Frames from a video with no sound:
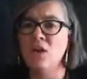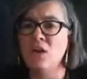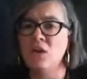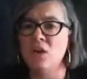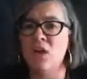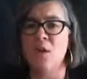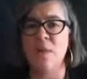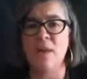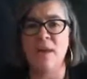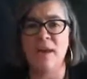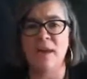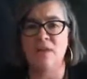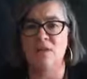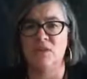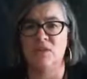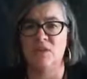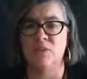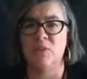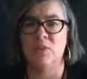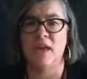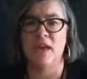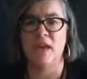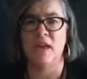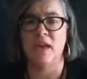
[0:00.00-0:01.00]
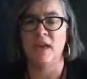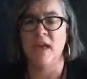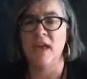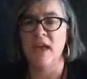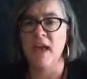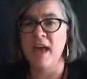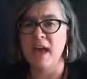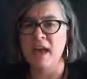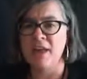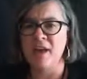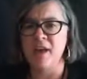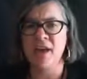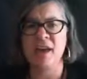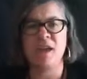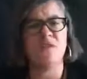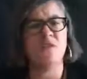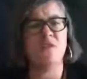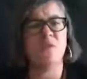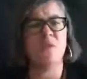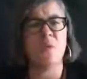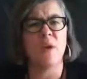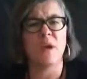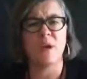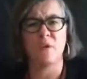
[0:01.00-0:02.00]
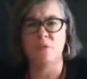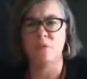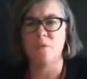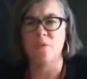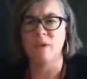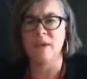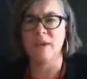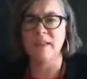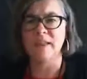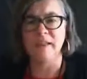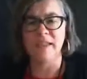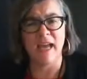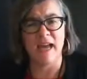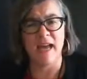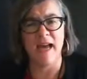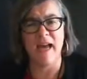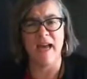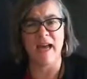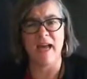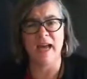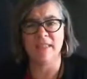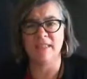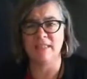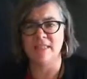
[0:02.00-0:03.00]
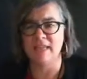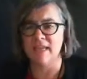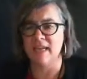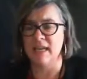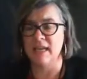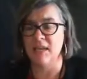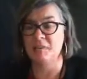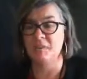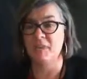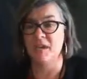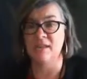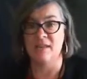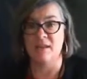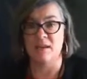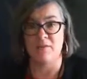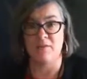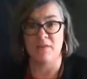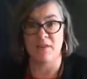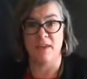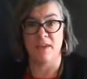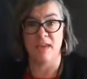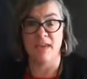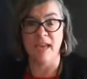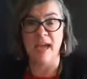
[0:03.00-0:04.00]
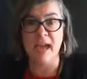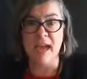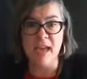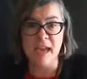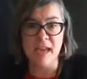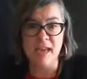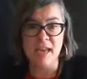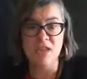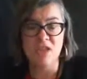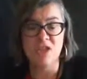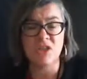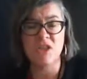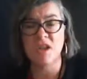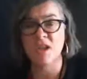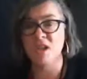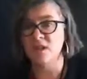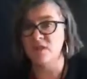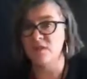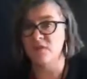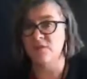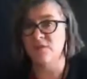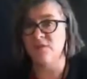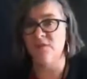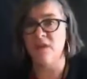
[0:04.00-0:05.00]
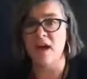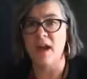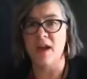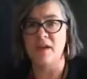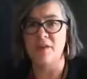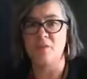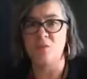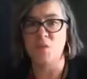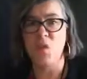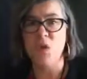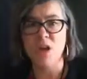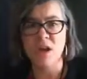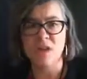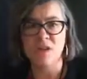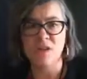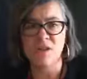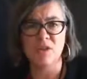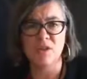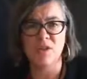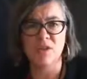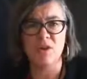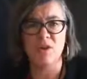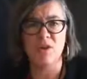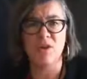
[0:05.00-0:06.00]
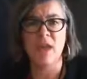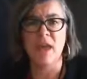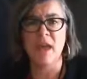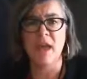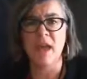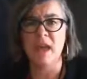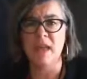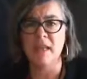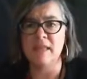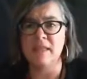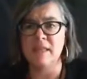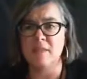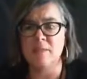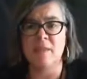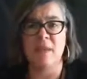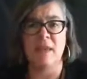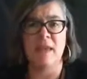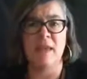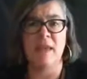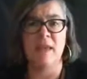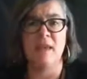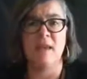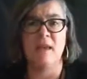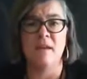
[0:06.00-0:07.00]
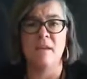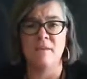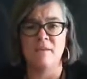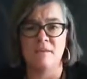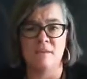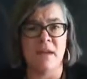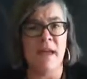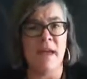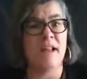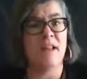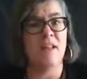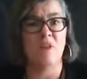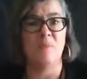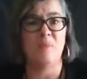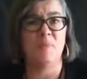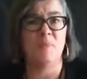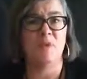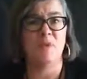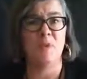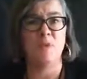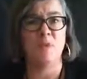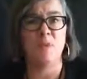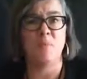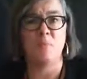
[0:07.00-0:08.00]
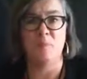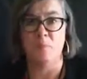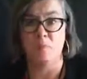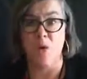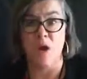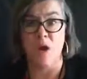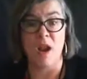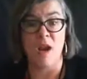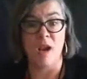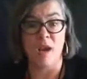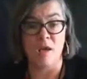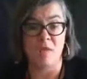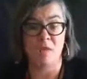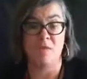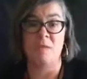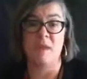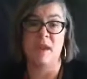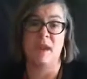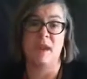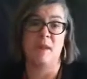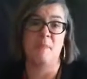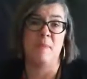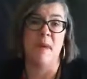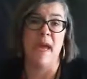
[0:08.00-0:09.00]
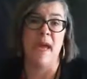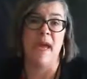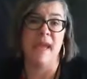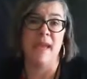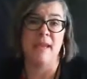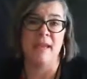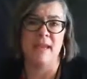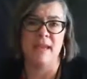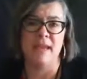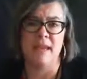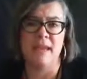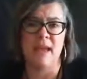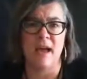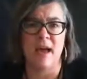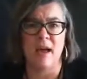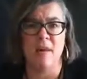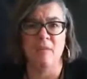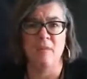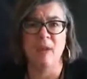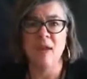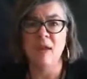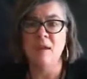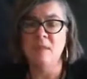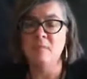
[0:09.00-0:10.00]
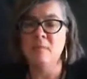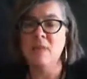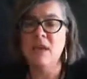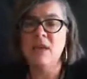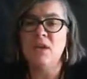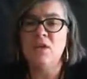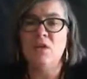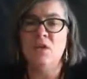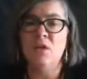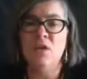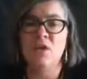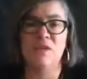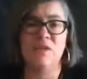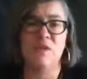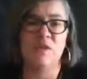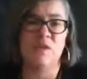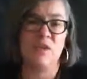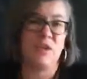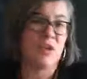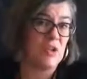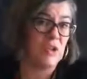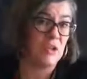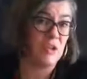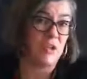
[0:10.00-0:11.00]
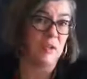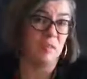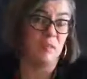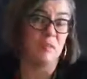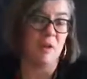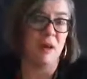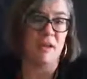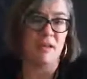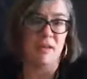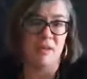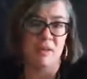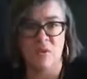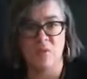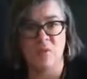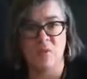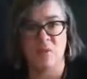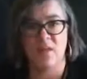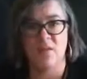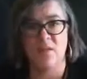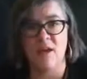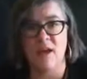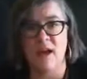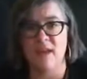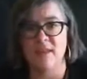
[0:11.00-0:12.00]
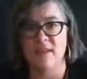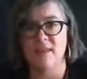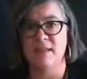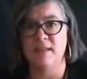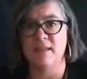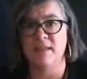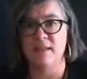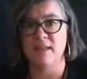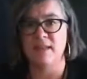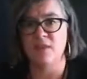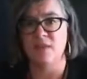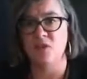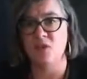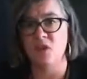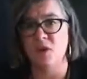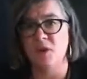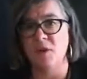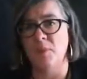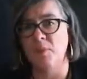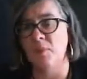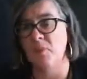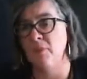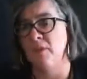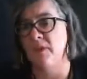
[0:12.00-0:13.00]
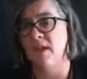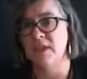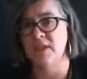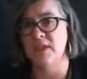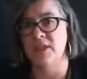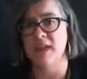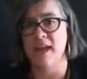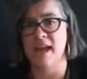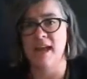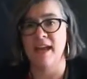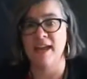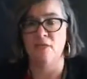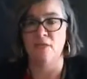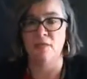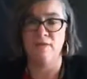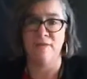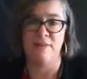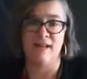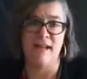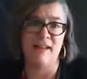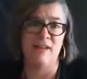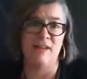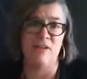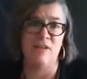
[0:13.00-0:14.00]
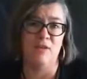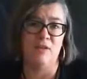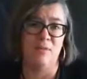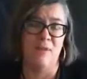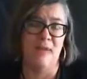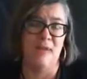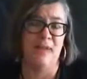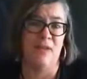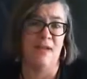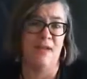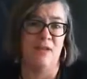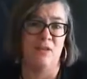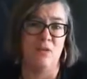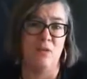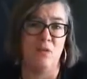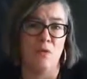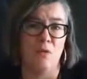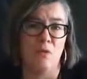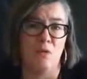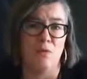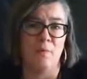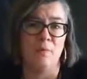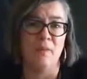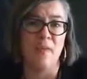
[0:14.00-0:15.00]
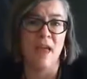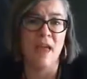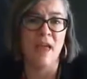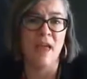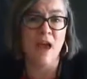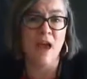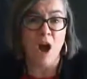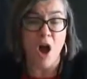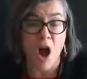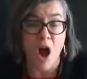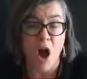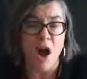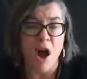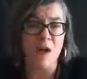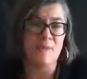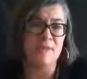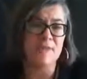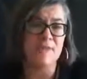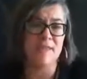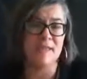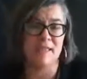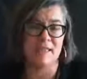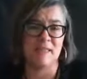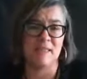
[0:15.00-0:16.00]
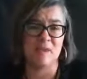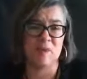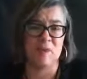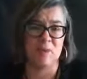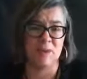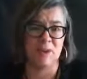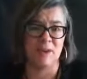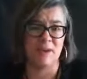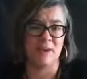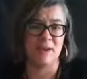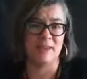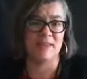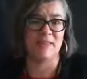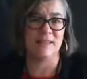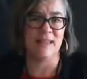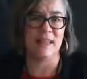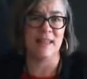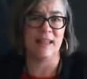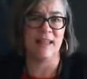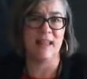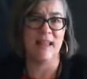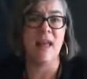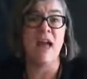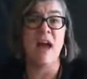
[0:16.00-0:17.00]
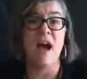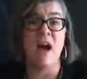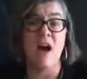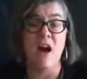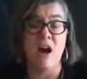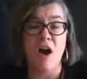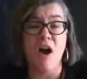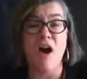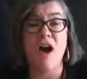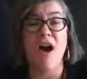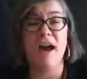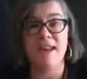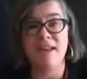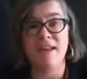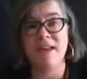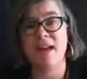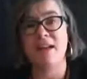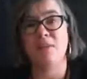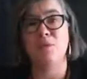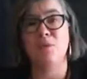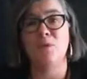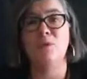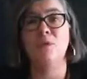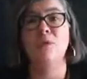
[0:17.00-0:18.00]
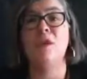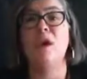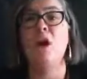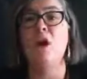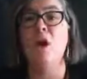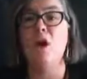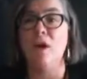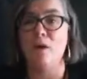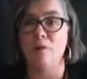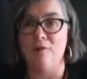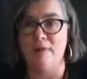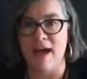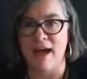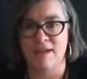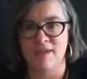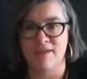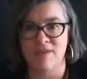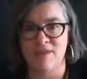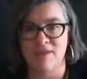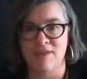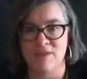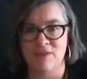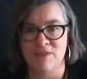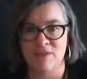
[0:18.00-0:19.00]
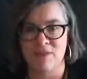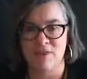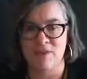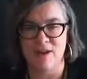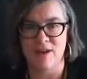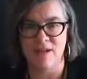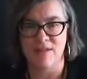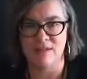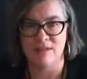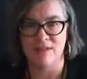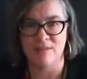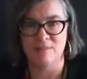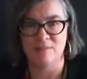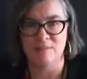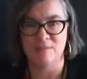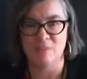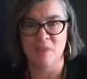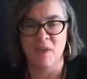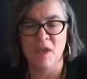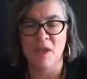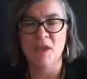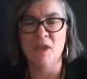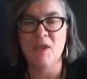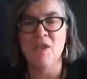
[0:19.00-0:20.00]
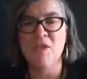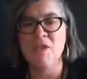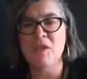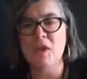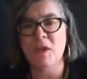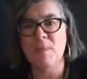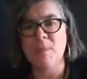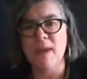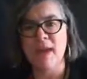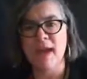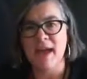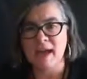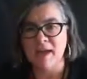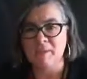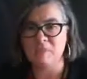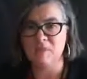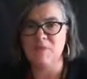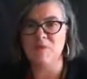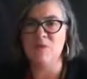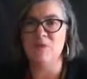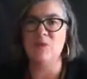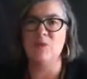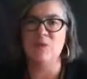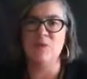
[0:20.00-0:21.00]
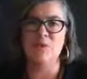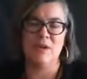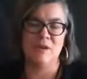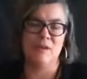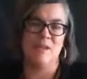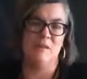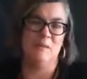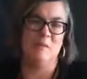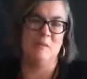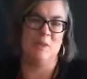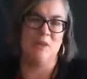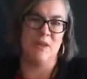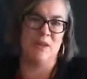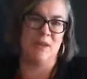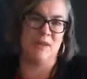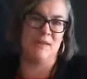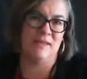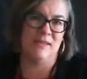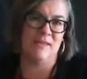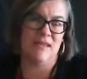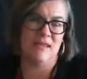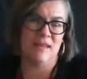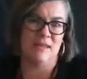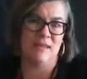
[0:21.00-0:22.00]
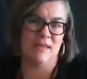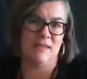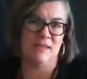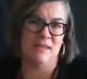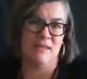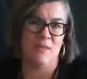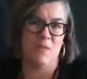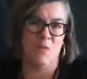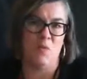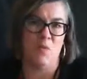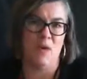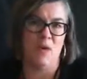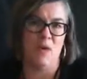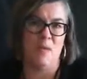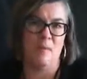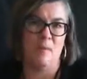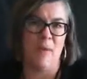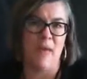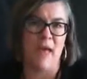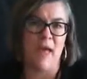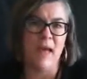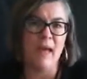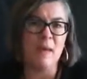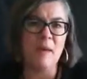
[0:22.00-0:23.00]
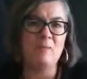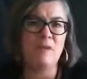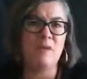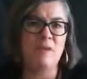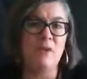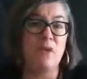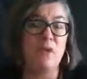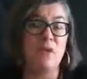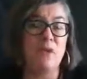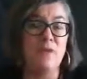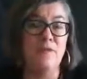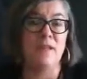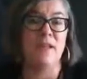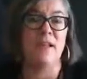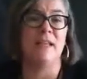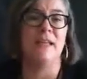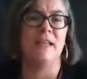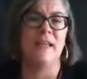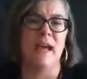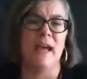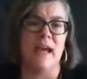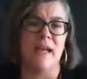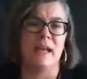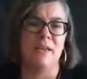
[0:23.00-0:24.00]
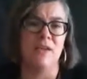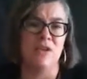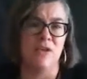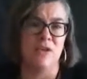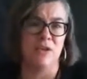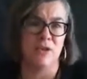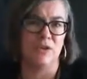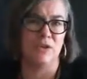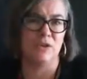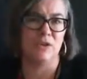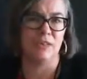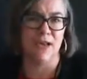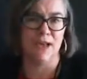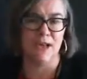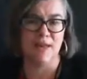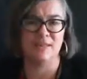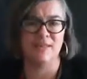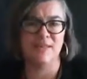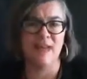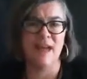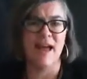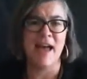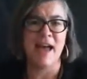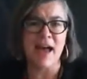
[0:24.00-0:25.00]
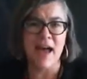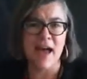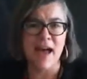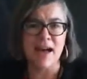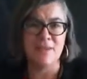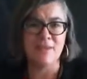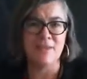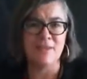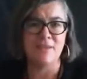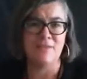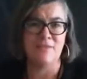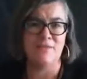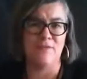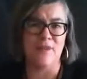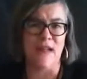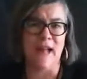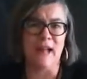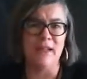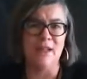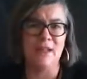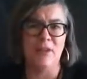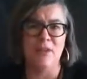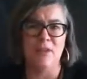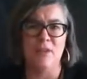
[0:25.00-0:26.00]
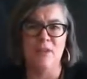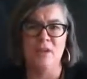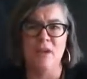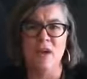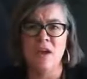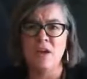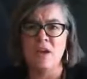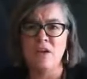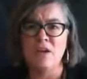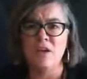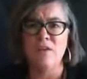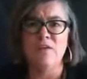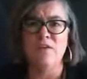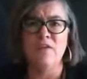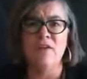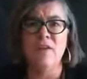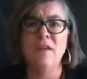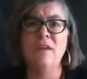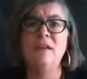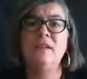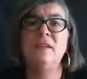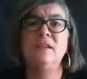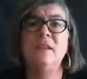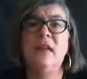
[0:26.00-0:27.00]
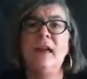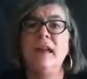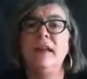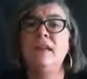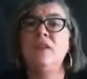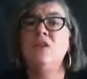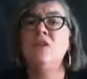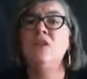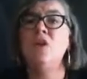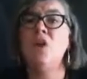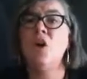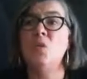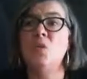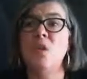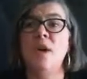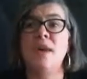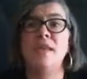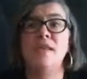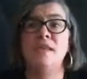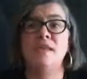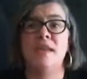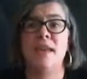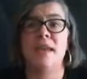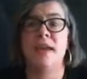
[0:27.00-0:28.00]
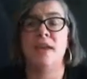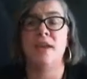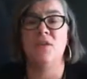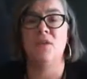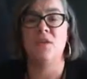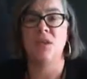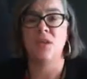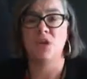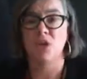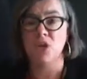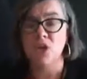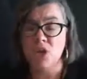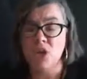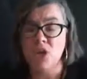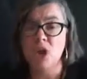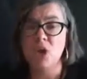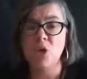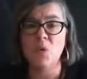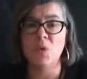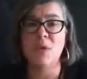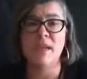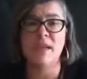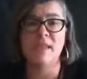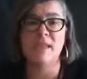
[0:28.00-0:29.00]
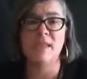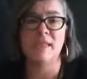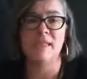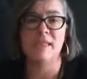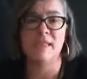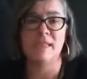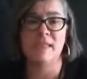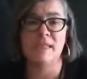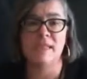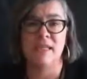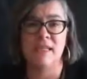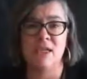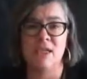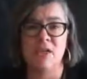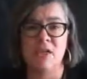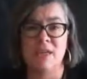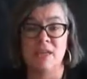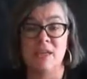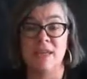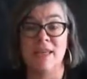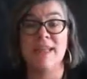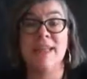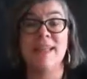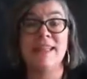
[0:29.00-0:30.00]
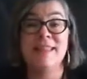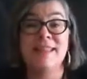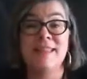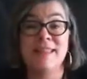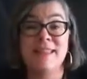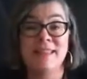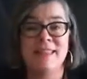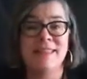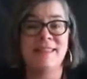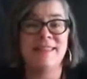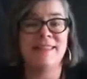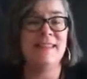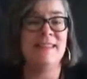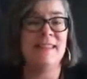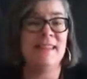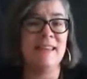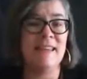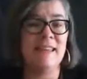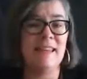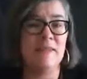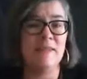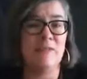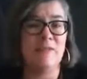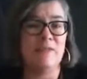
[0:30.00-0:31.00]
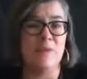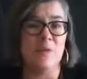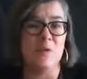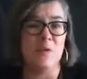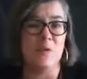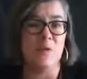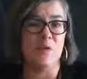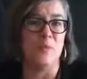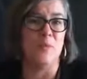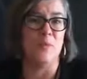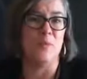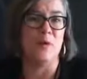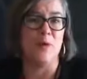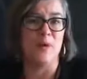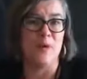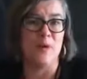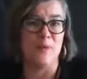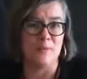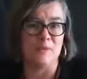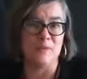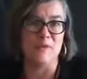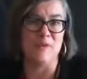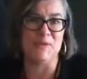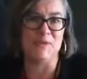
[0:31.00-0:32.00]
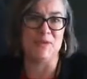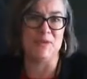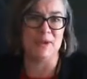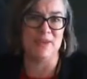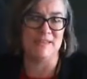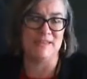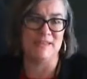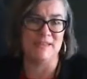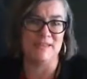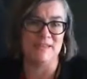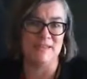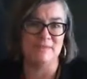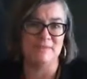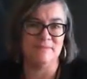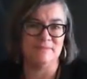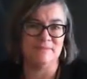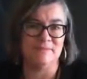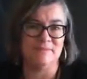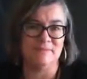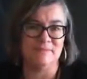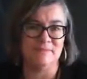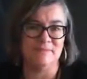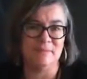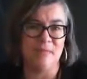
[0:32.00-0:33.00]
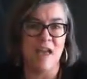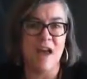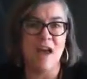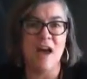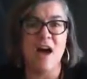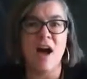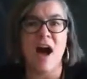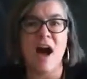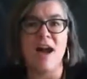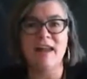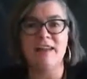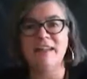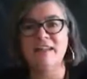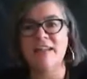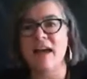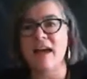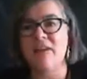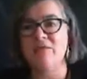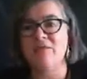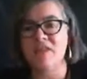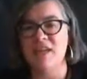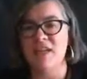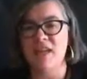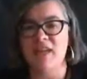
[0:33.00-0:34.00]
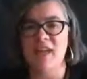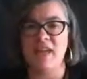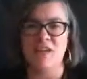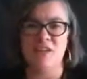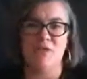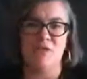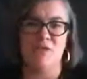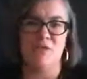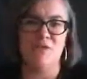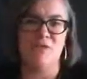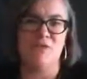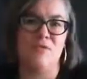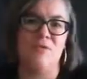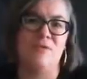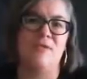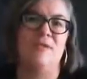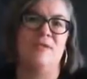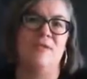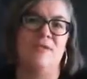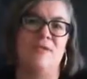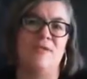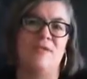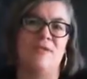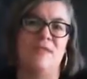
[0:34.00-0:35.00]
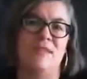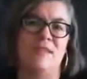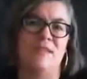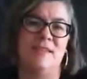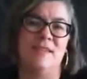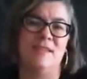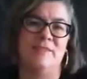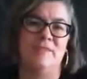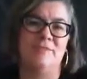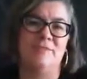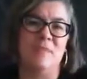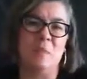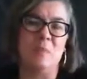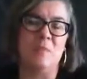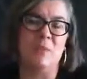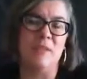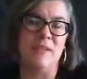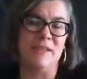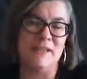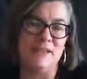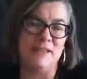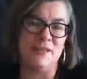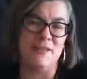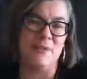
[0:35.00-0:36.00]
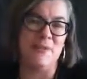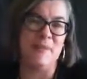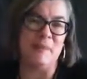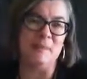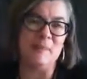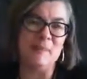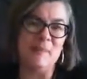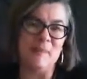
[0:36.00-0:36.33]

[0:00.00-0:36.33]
going into work, and I'd have to work really hard to keep myself engaged, to find work to do, and to be valuable while I was being paid an income, because certainly my supervisor did not appreciate or value me at all. I was experiencing a high level of understress. So perhaps you're experiencing this at work. Perhaps you're feeling underutilized, undervalued. You feel like no one is hearing you, no one is listening to you. This is a form of stress. I'd love to hear your thoughts on this. Please comment